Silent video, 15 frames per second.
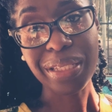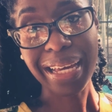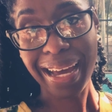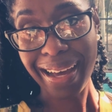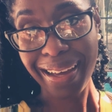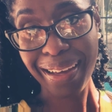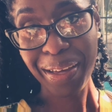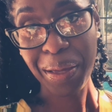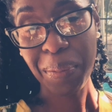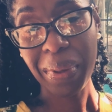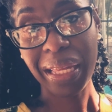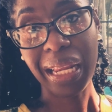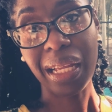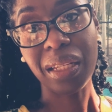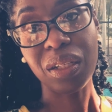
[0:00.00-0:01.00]
time,
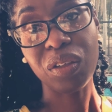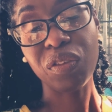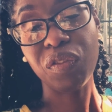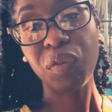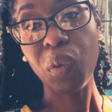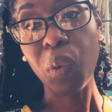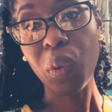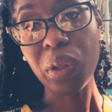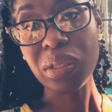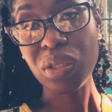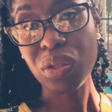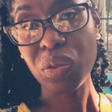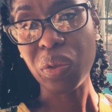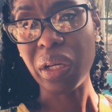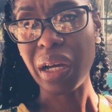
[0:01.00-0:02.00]
and I look forward
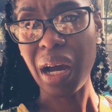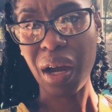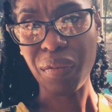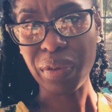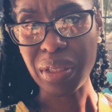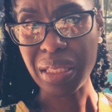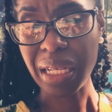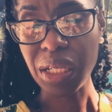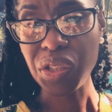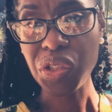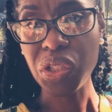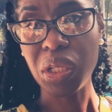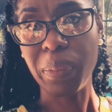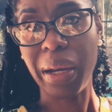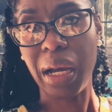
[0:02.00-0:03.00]
to the
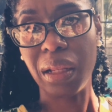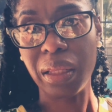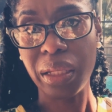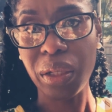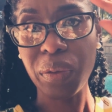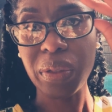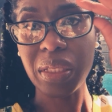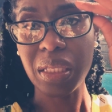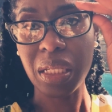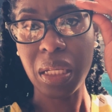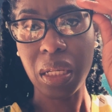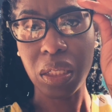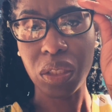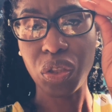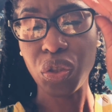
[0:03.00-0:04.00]
conversation about
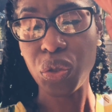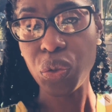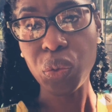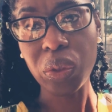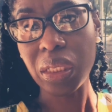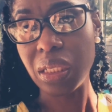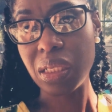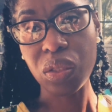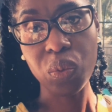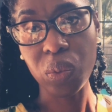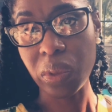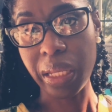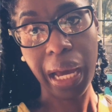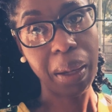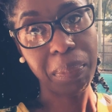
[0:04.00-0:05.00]
literacy, because truly this will
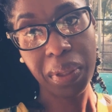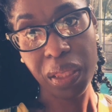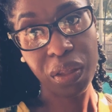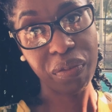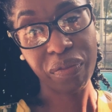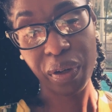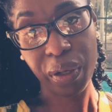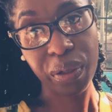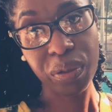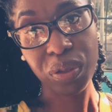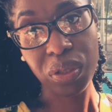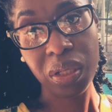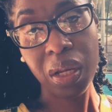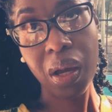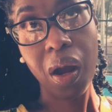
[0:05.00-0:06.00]
not be the
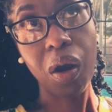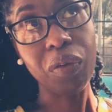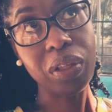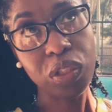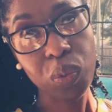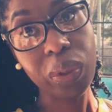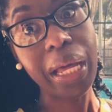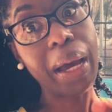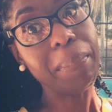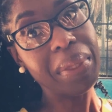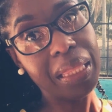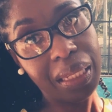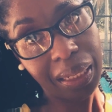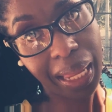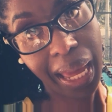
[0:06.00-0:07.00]
first, or this will not be
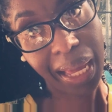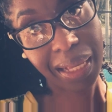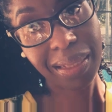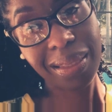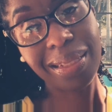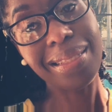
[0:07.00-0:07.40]
the last.